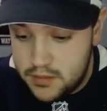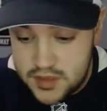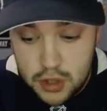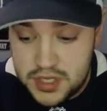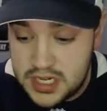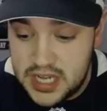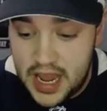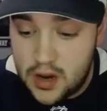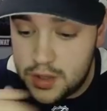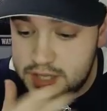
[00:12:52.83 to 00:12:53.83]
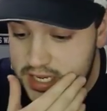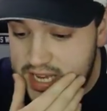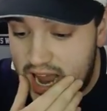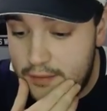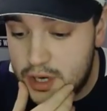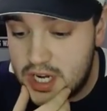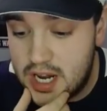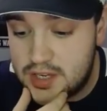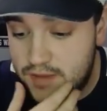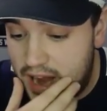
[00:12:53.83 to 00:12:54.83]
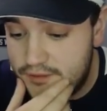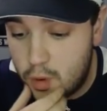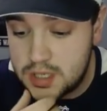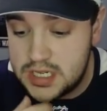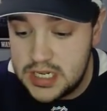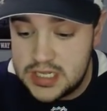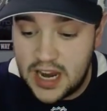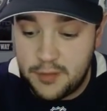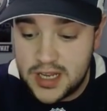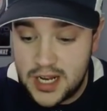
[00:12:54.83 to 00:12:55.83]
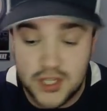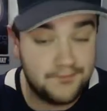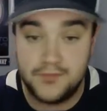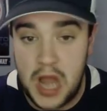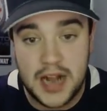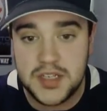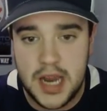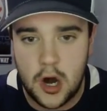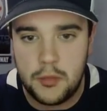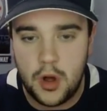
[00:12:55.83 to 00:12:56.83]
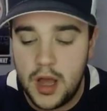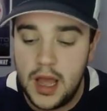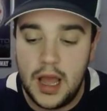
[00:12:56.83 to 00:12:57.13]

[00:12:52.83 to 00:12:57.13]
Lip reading: 268 goals against average and a .914 save percentage. Not terrible.